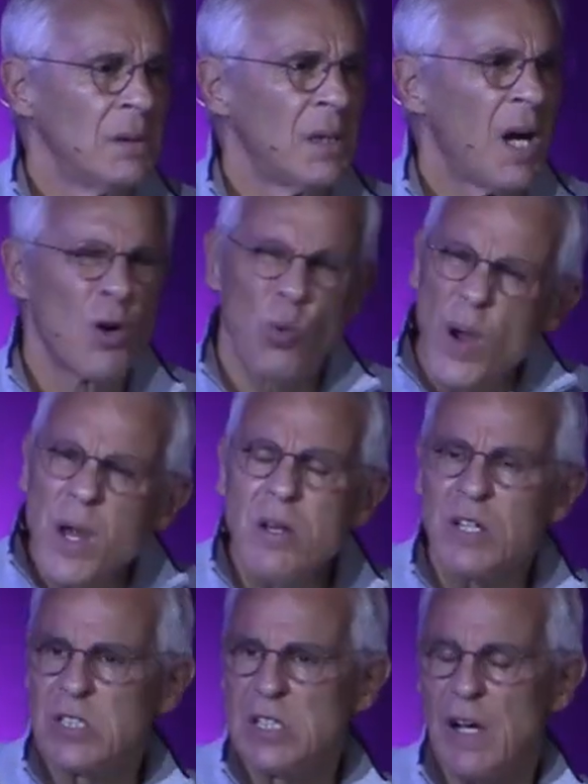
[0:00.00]
our
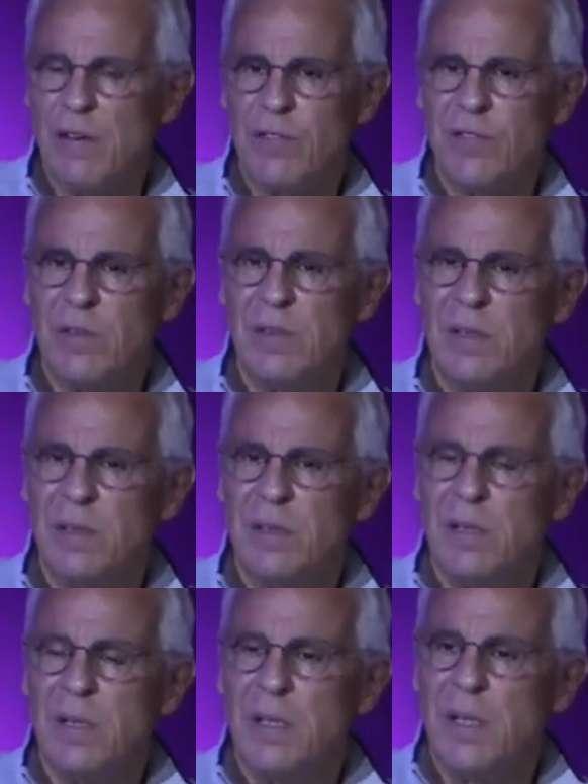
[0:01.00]
awareness of,
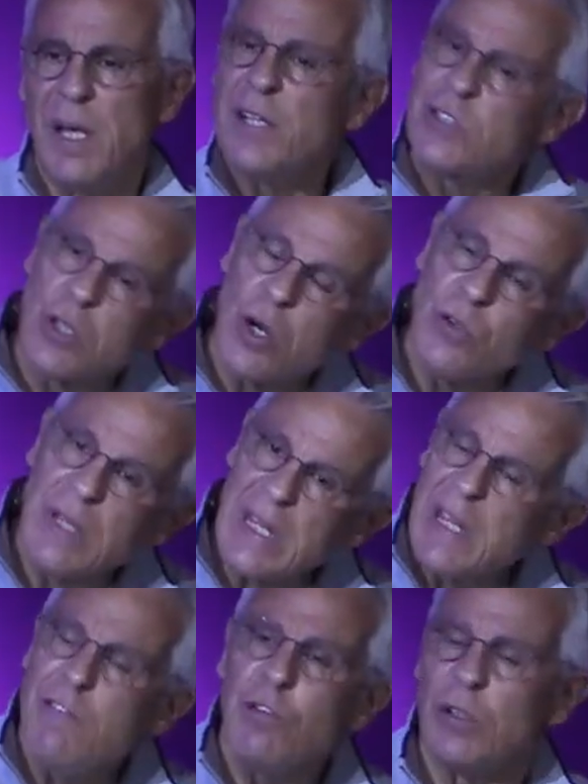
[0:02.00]
and it's called
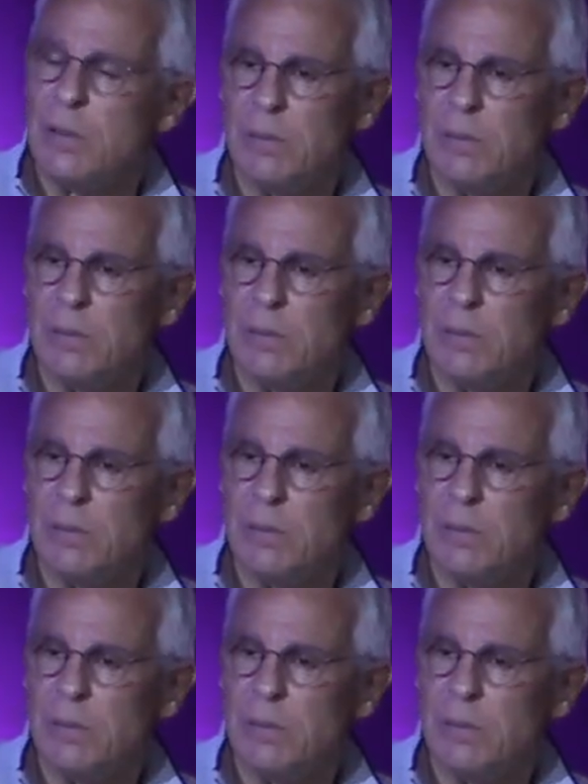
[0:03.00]
evil.